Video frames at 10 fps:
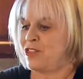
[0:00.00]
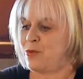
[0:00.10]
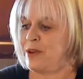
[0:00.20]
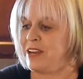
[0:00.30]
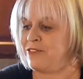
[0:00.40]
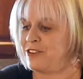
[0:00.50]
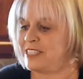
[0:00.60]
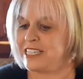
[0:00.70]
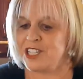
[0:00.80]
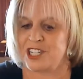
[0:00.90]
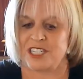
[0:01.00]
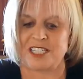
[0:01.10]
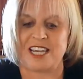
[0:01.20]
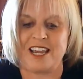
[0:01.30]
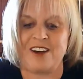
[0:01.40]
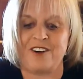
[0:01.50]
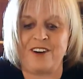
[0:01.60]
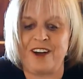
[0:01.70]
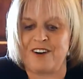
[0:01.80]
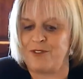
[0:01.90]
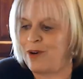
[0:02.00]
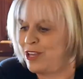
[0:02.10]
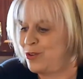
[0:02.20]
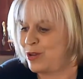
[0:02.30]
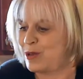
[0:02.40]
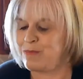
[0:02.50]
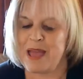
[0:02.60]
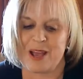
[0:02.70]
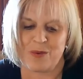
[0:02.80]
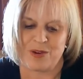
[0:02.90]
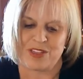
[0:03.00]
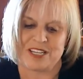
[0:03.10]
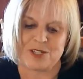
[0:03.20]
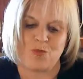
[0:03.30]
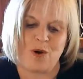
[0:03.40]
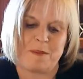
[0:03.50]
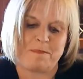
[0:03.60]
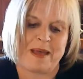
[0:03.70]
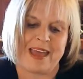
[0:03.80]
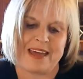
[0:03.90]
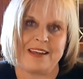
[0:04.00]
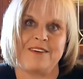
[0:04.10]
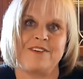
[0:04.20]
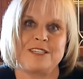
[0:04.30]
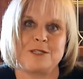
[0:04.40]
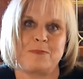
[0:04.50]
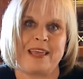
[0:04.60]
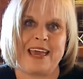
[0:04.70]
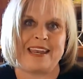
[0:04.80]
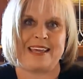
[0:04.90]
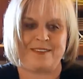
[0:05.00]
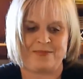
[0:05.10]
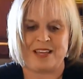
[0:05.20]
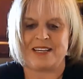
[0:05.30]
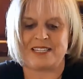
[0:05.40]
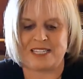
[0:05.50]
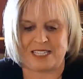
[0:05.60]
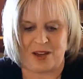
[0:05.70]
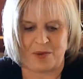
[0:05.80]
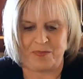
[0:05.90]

3 different dishes here of what you can make with this one pan of spaghetti. So,